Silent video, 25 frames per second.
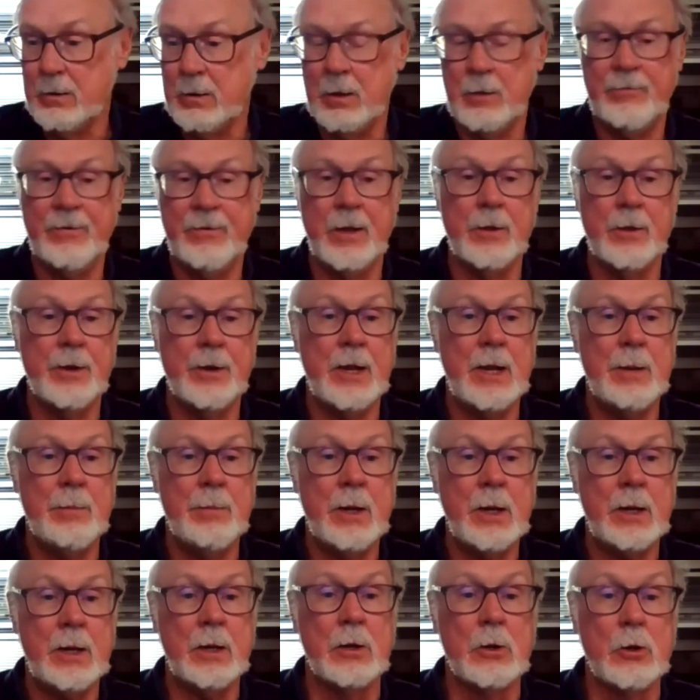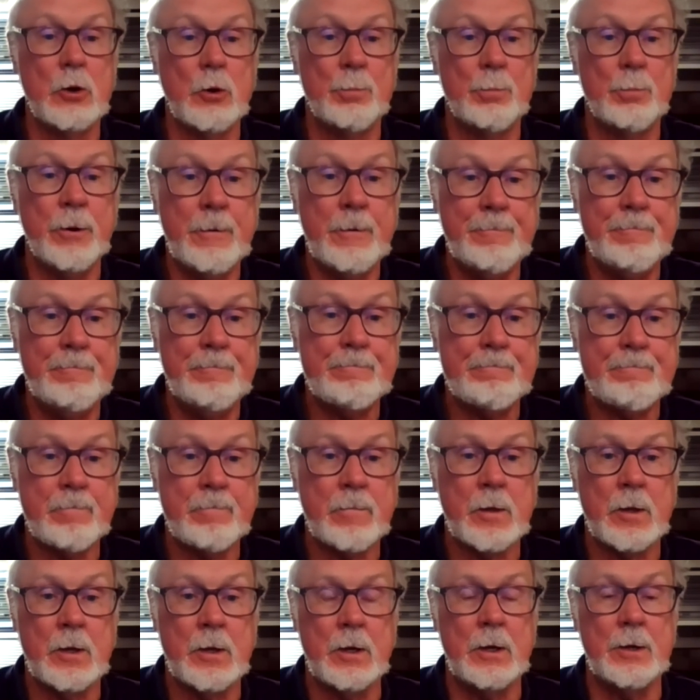A fellow named Hickenlooper
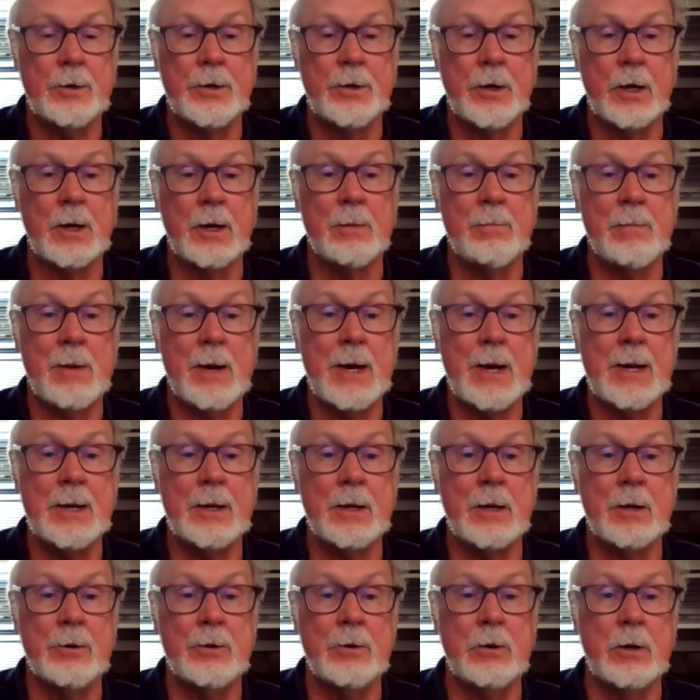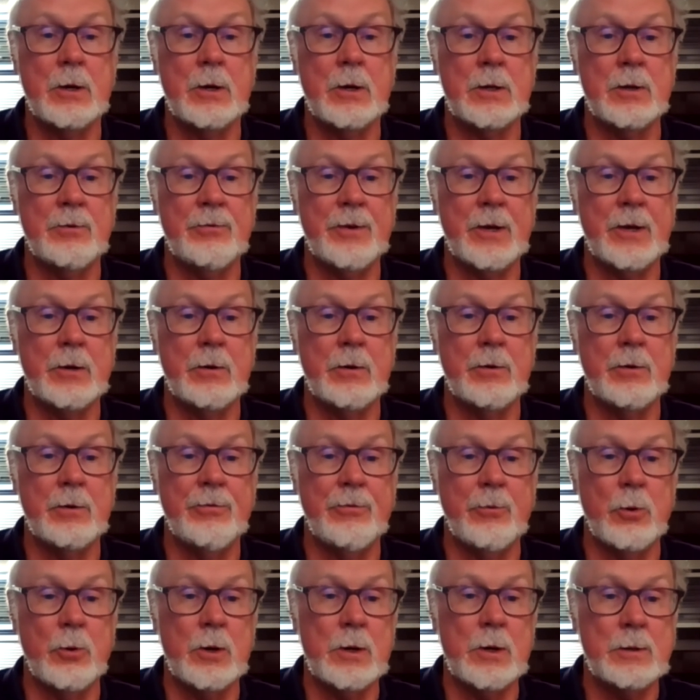dug a mine under a Confederate
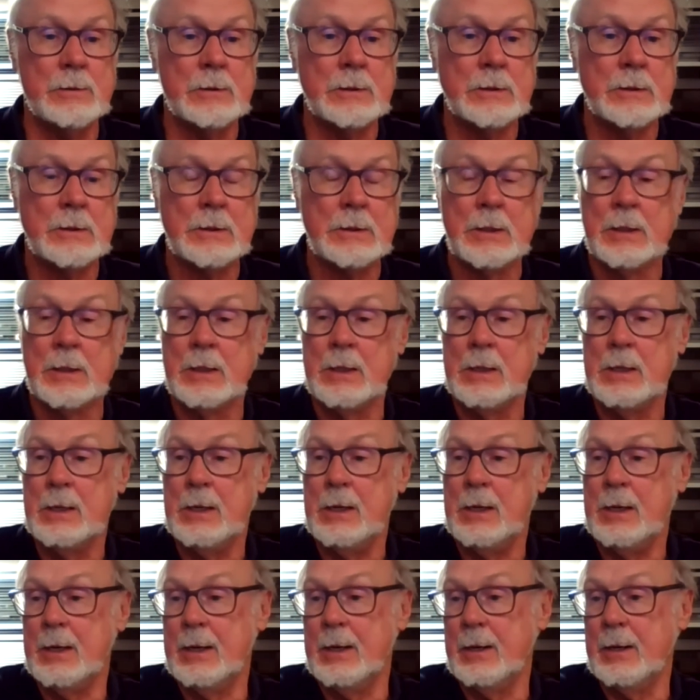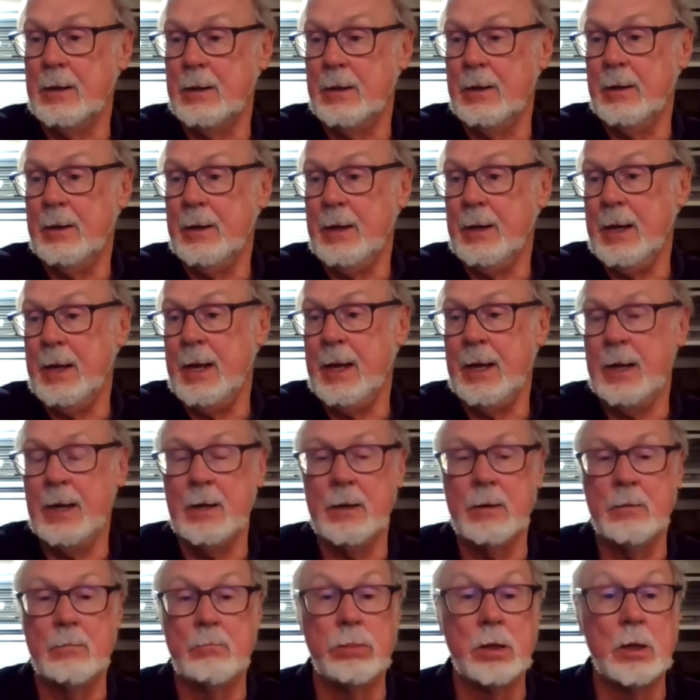fort
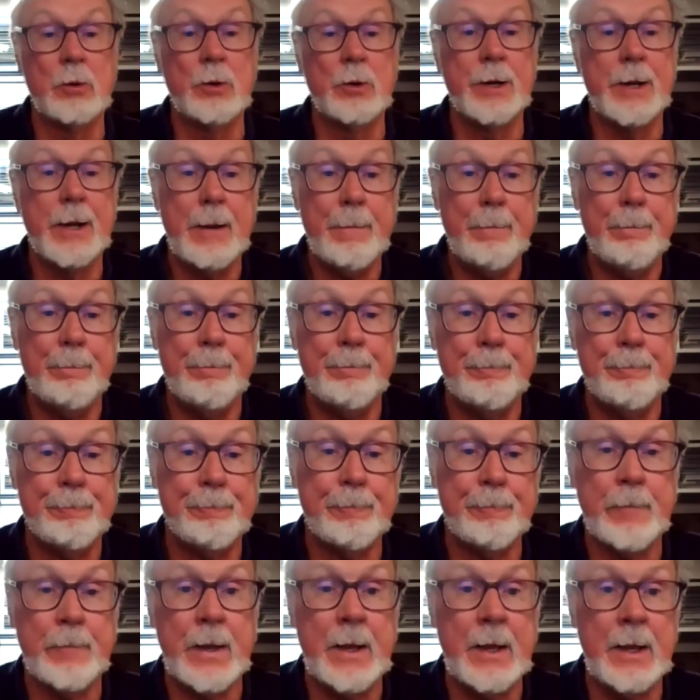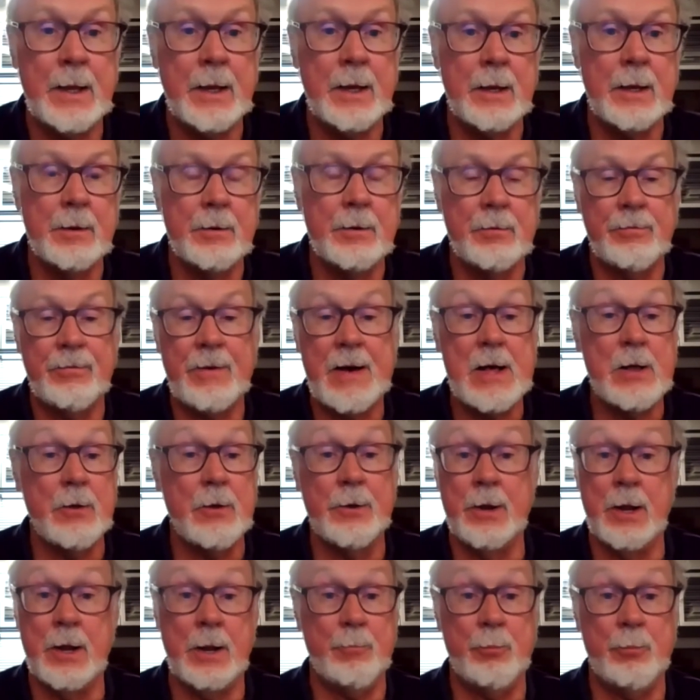and blew it up and
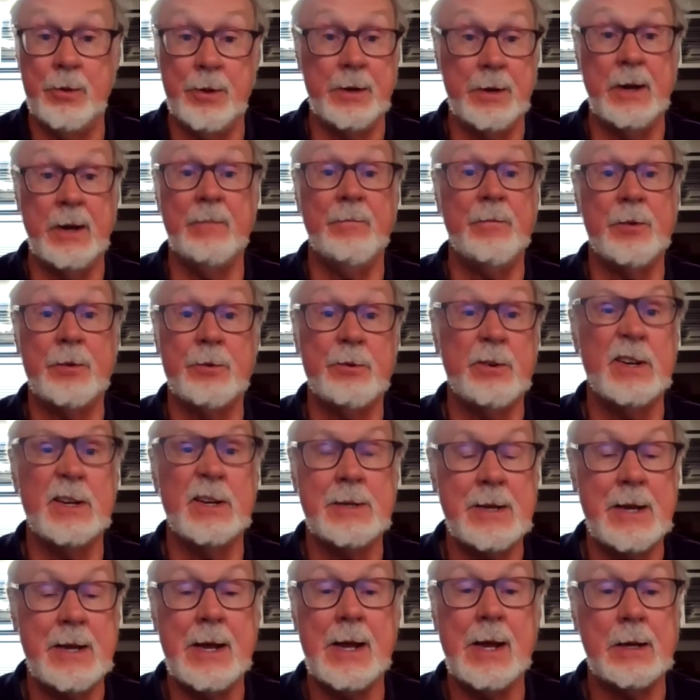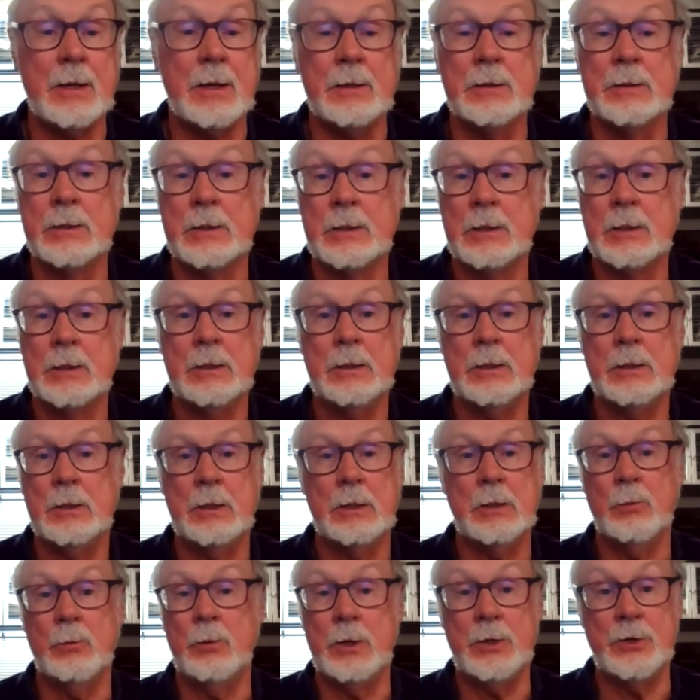followed up with an infantry attack,
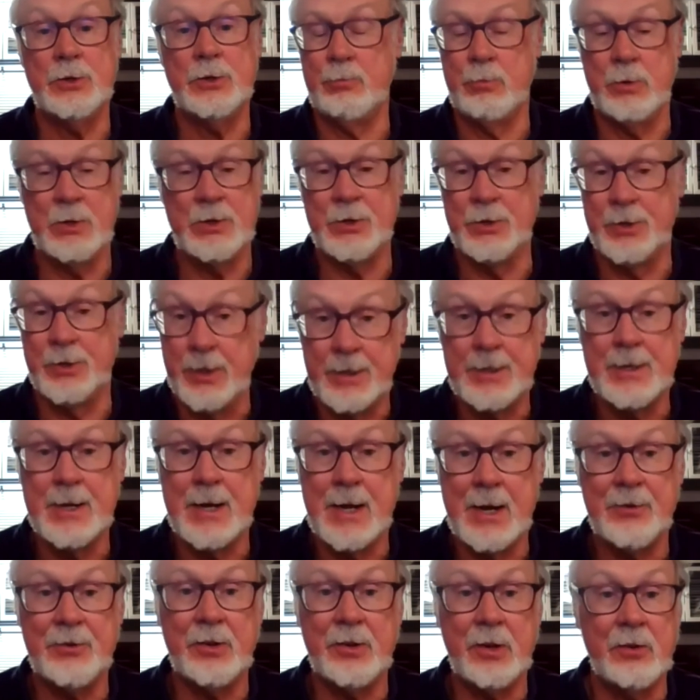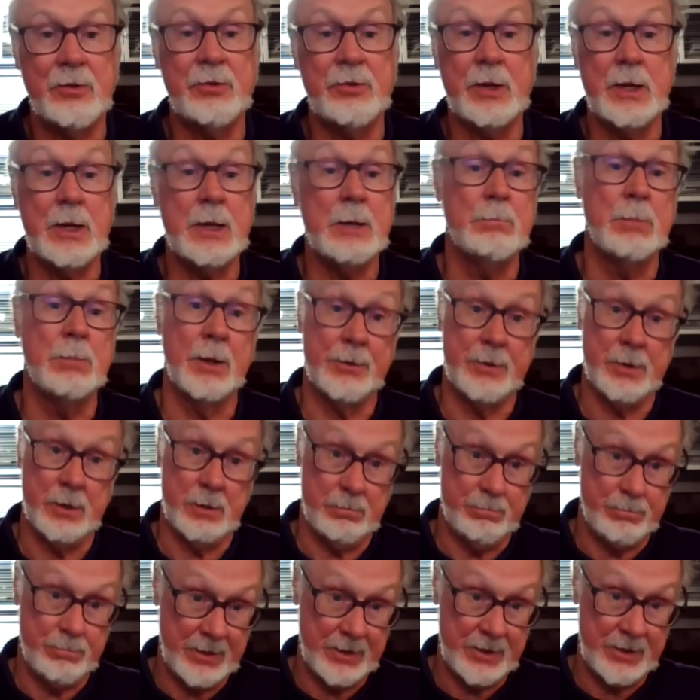which did not succeed, but
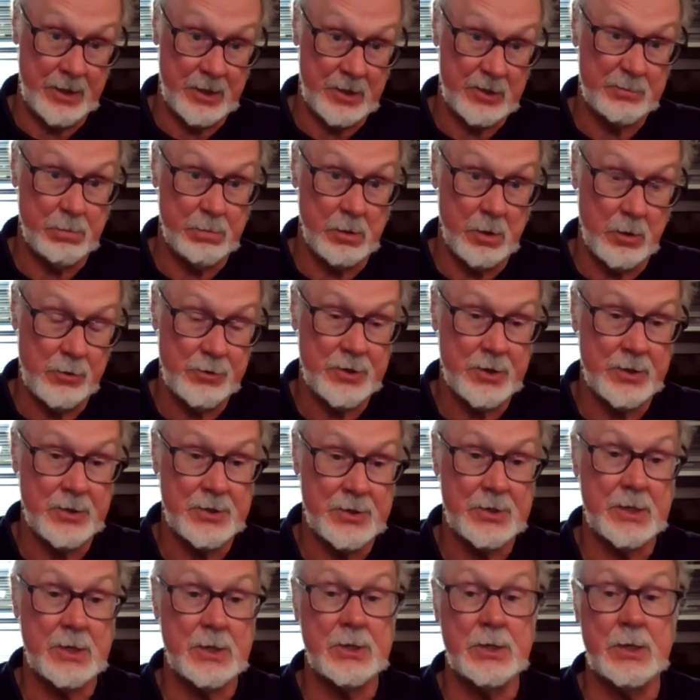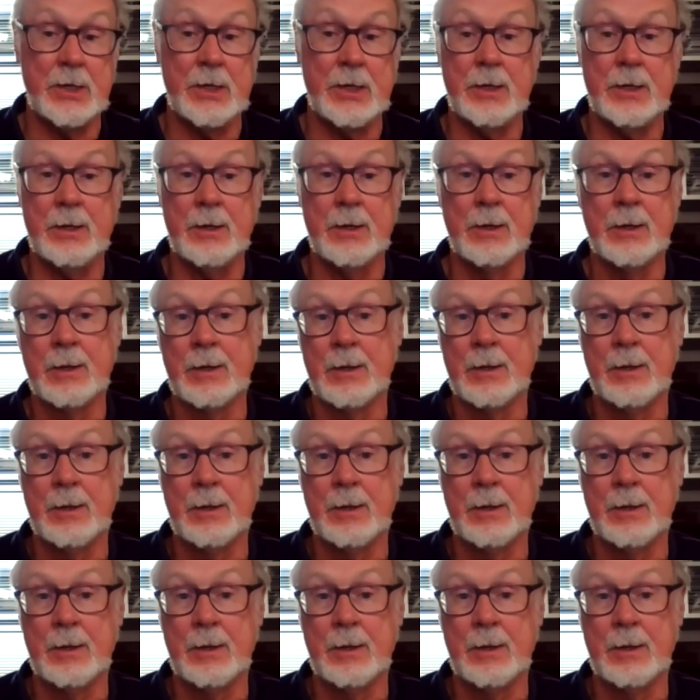the explosion succeeded.